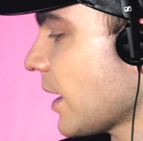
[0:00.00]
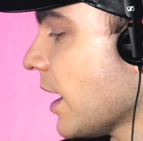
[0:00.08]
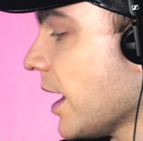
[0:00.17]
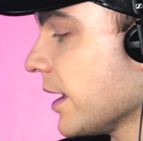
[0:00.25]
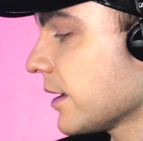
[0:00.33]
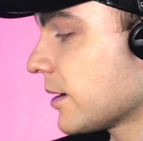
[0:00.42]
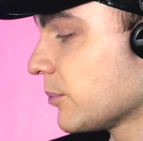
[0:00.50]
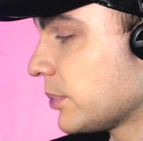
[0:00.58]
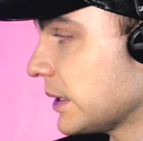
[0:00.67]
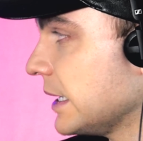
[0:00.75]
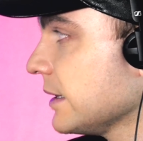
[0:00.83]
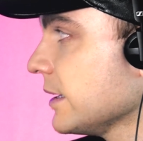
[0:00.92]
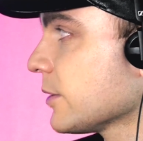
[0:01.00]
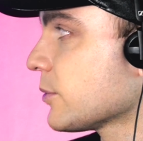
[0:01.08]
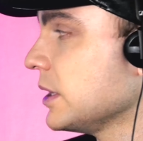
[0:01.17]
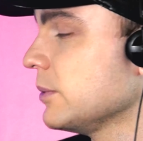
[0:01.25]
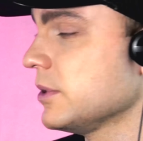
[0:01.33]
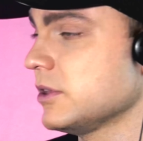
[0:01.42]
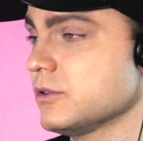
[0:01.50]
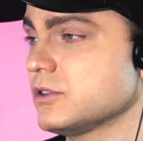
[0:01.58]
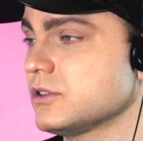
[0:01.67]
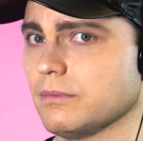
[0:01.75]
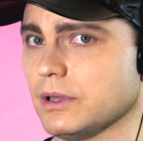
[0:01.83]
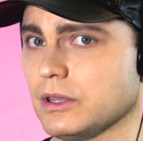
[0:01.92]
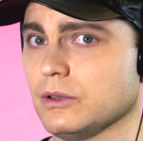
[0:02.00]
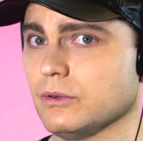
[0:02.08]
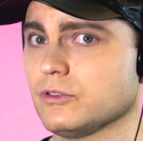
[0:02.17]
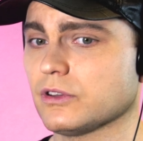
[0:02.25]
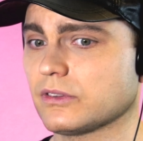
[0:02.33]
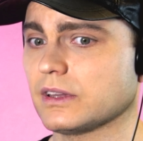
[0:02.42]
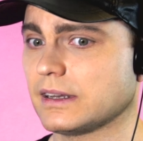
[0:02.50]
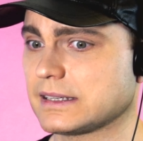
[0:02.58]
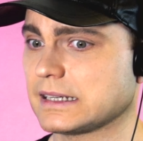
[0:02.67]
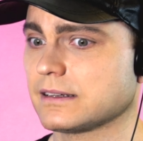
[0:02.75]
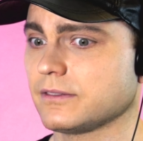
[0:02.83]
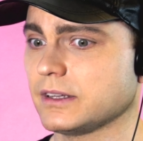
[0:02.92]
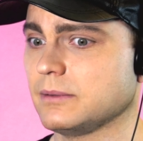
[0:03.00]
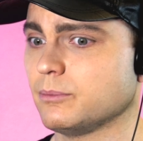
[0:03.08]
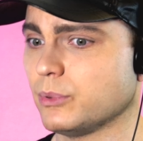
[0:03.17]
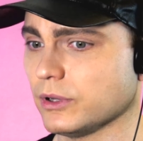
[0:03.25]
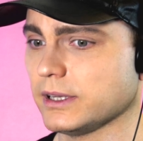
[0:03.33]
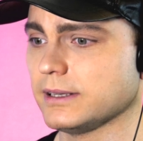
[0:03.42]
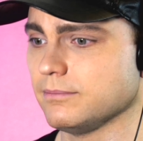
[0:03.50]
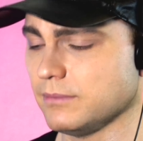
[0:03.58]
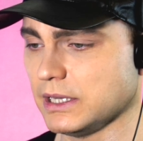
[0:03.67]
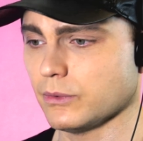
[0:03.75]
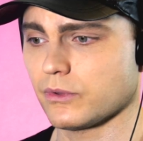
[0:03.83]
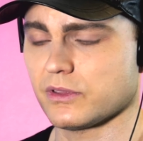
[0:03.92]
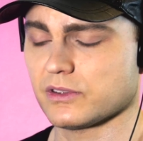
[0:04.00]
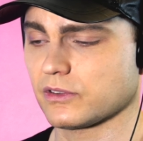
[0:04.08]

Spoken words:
I completely agree with you, but you just inattentively bullied me with this